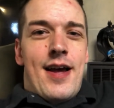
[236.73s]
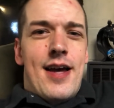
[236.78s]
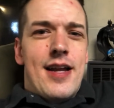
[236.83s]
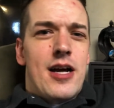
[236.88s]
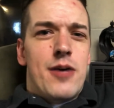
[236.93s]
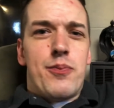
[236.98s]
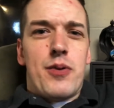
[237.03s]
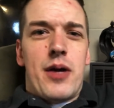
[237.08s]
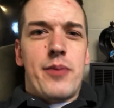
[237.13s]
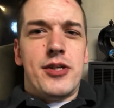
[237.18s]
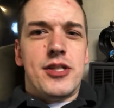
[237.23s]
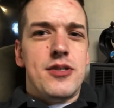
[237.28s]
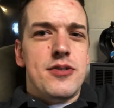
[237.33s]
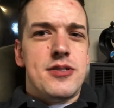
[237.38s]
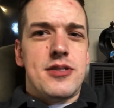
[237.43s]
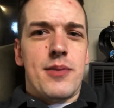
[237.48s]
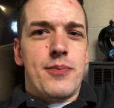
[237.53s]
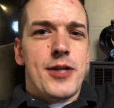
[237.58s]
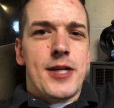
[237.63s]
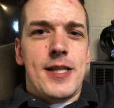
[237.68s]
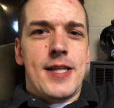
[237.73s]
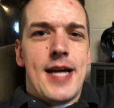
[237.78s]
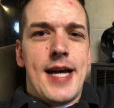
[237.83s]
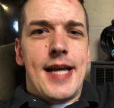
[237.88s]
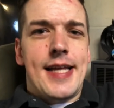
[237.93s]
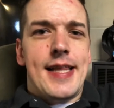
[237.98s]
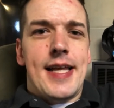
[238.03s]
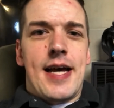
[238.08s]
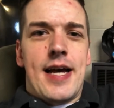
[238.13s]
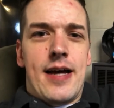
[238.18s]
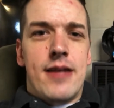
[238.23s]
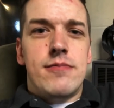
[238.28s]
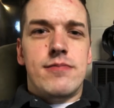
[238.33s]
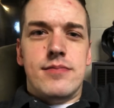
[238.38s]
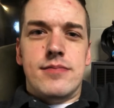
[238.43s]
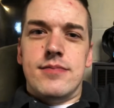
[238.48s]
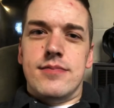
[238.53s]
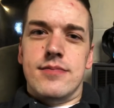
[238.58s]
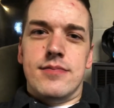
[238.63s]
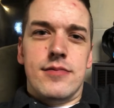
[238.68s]
And I'll probably do something like
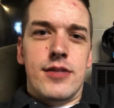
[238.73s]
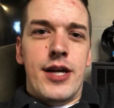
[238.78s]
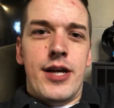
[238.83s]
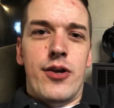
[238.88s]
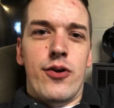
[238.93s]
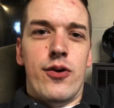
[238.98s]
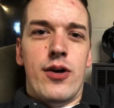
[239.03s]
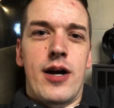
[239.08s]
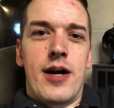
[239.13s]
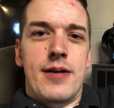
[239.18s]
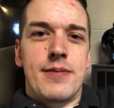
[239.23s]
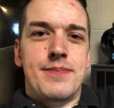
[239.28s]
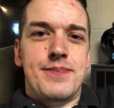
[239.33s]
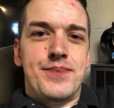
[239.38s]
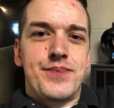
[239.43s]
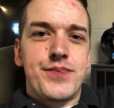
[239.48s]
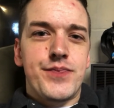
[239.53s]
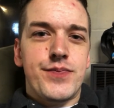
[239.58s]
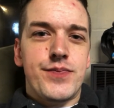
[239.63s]
that later on.